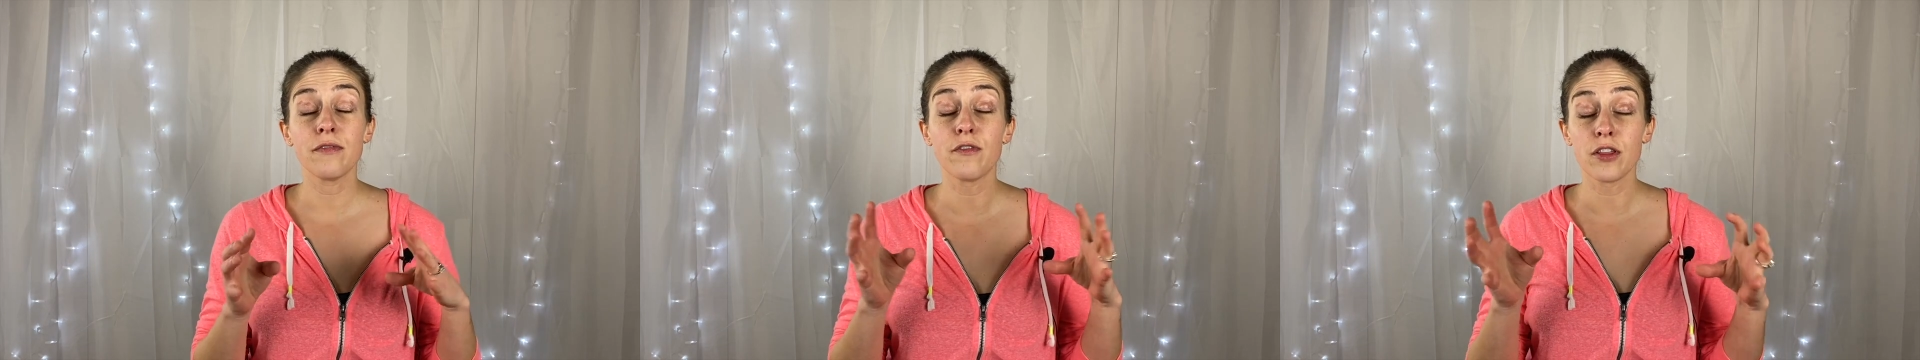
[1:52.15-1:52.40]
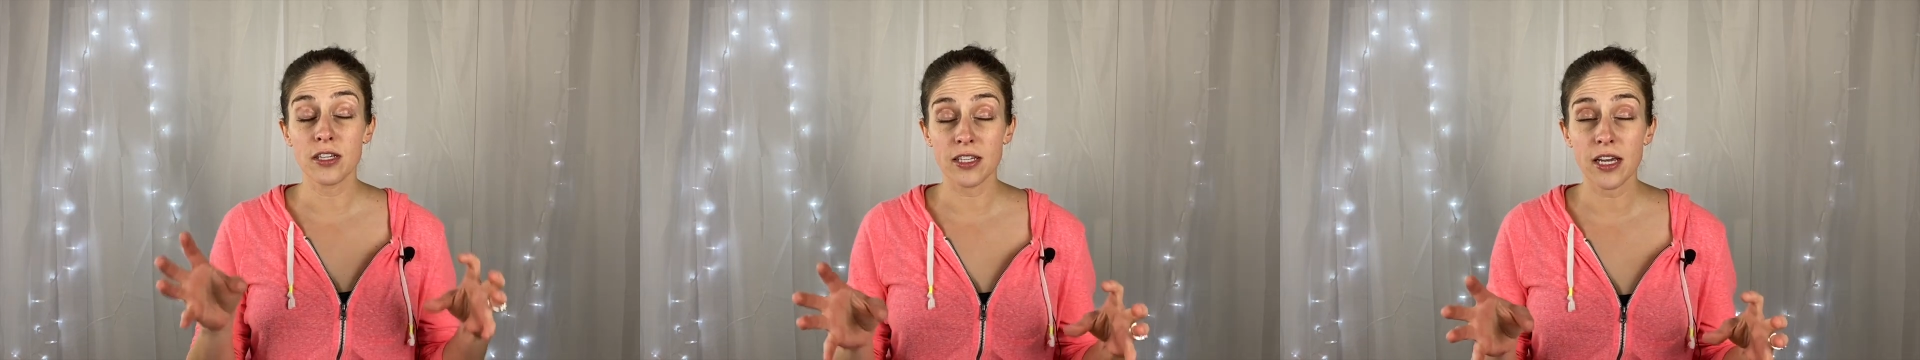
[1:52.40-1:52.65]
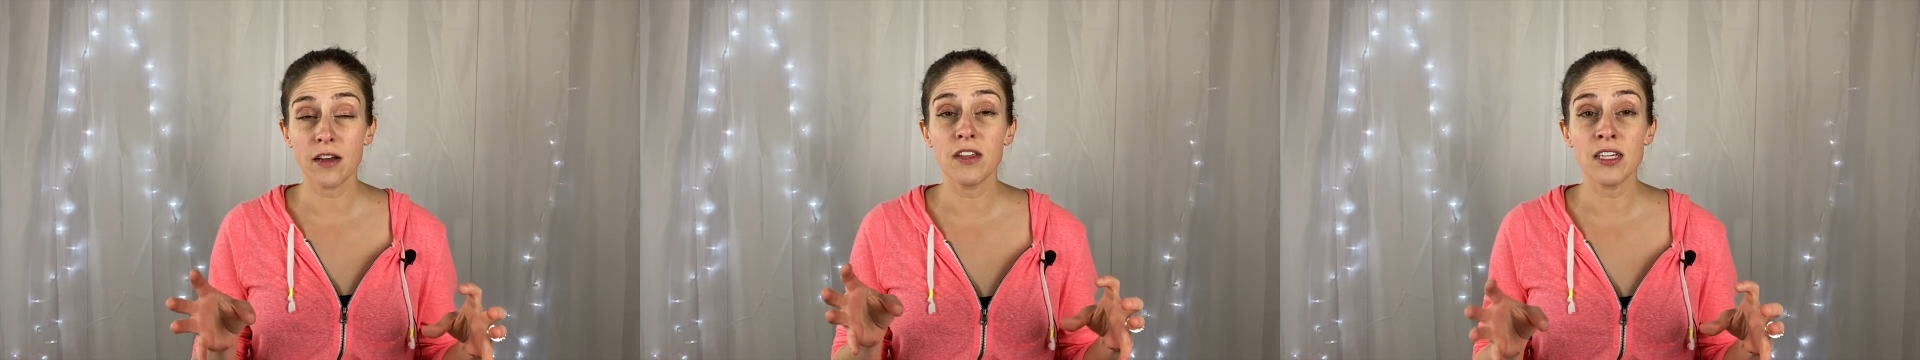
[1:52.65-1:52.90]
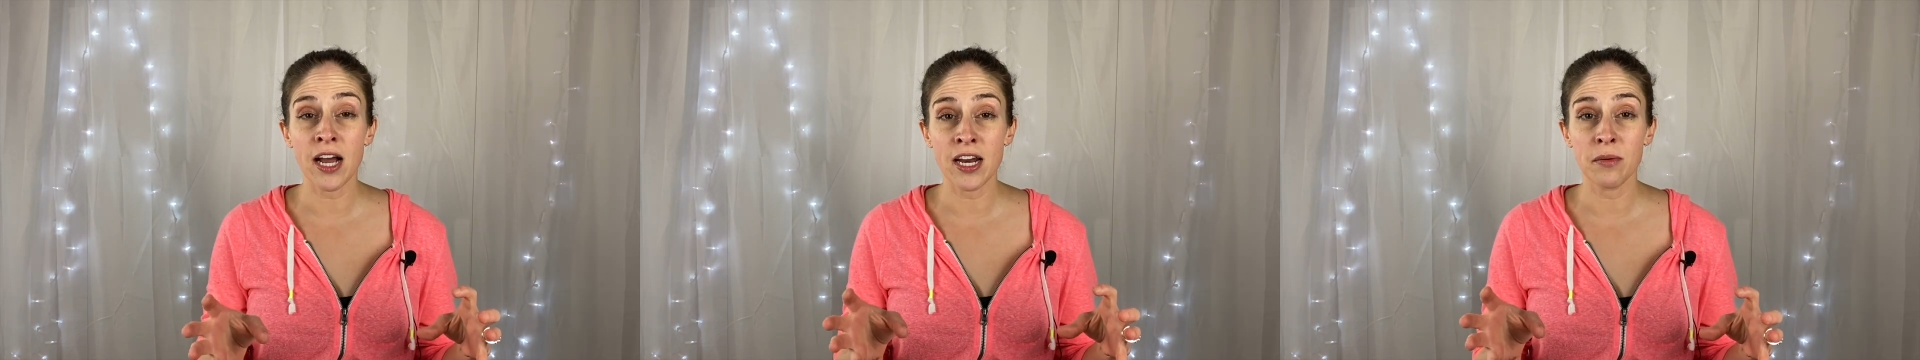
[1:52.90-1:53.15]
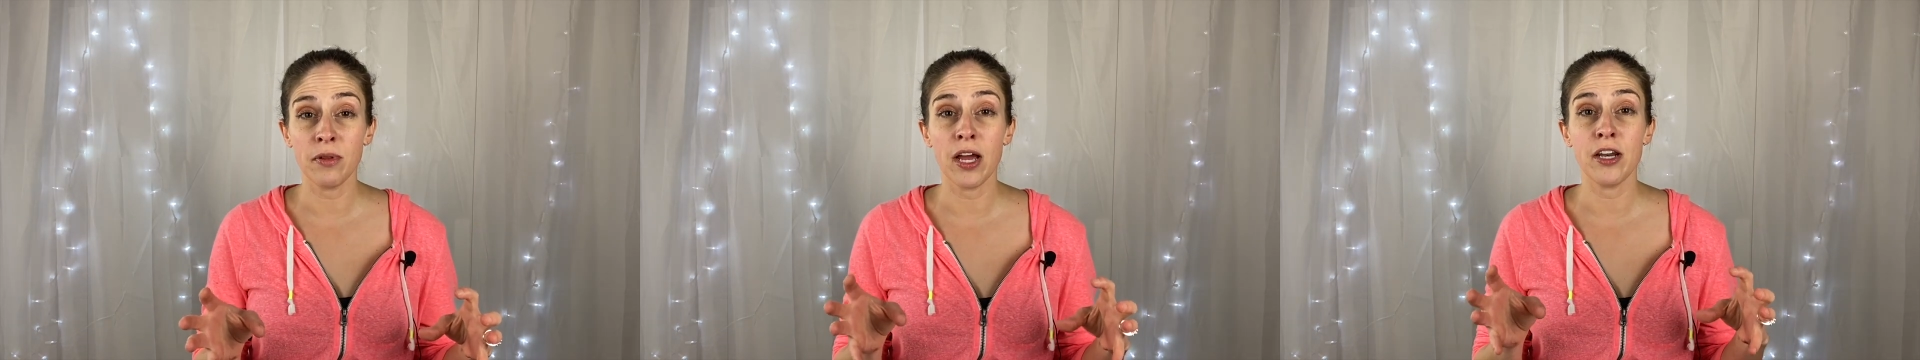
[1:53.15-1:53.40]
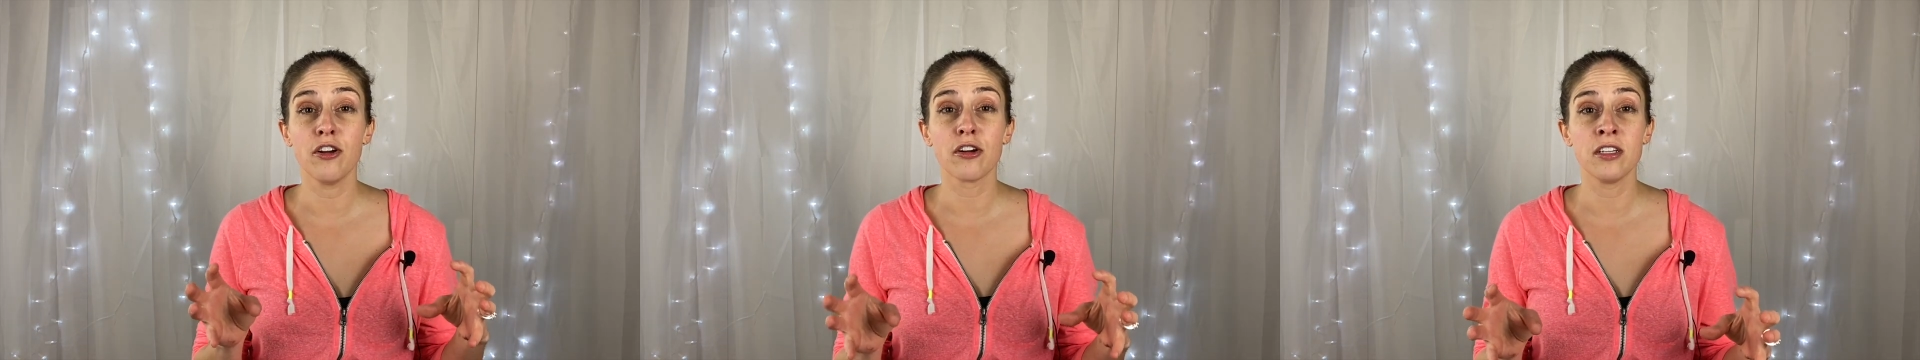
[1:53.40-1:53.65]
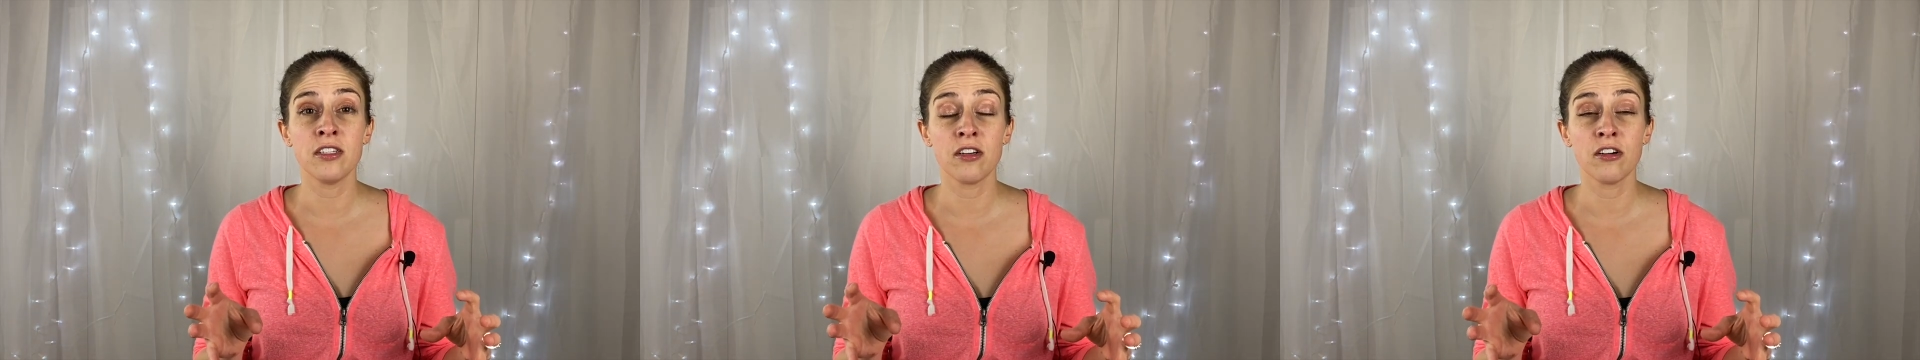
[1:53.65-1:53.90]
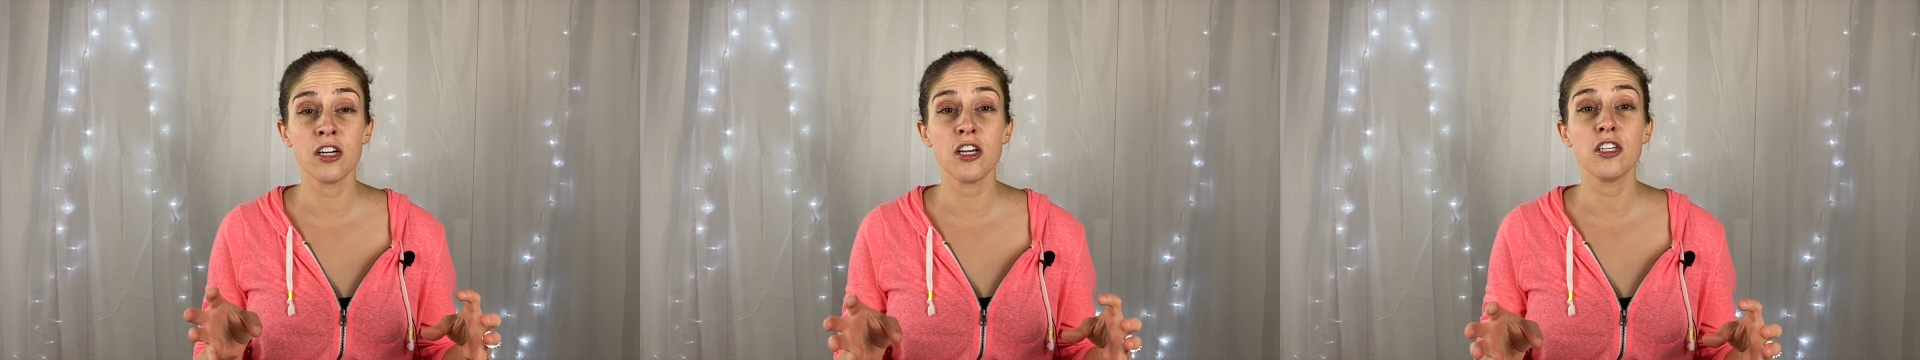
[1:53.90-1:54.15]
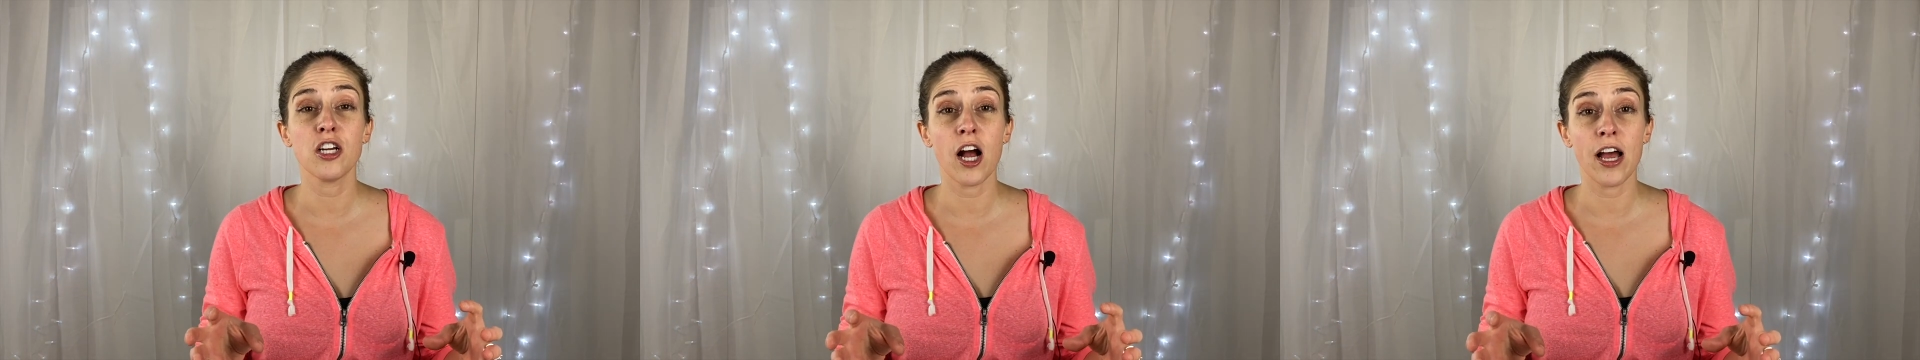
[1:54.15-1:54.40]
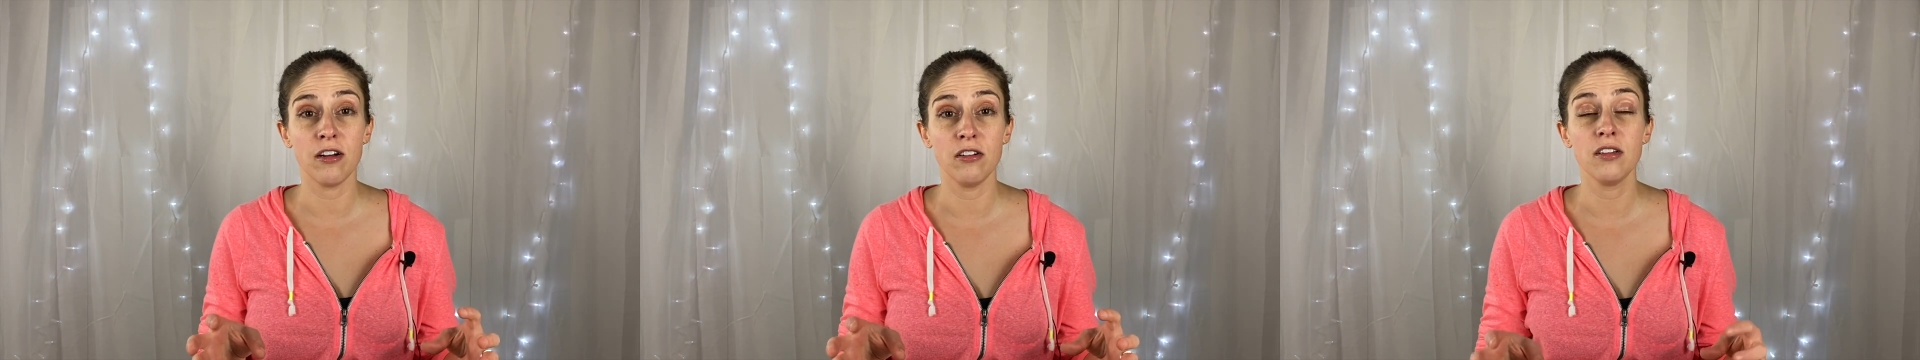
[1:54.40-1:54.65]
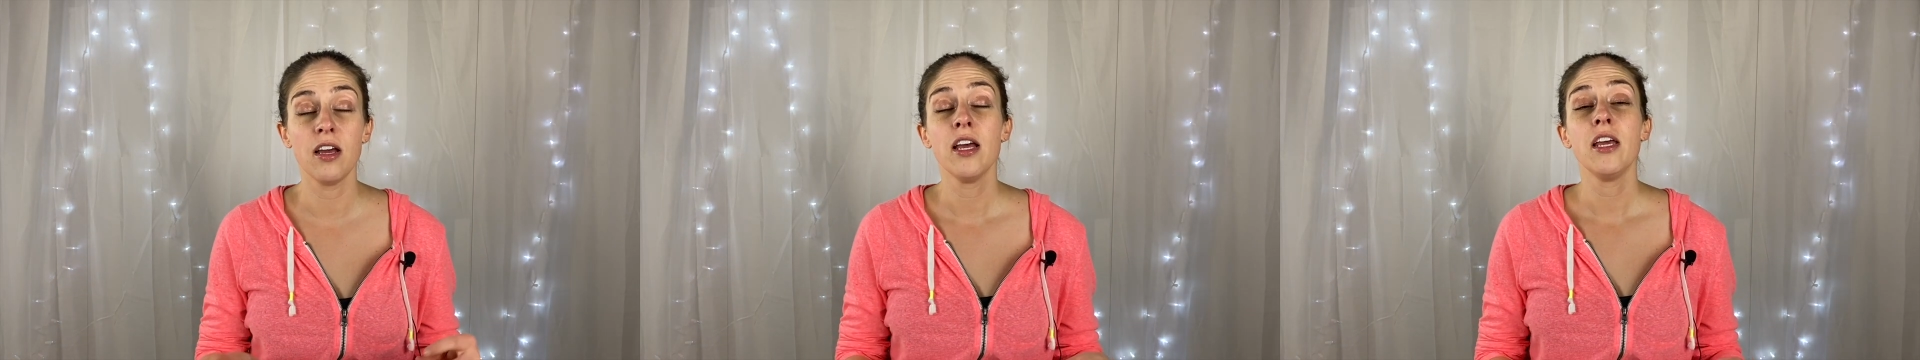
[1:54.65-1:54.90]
the sake of the dining plan, you're considered a child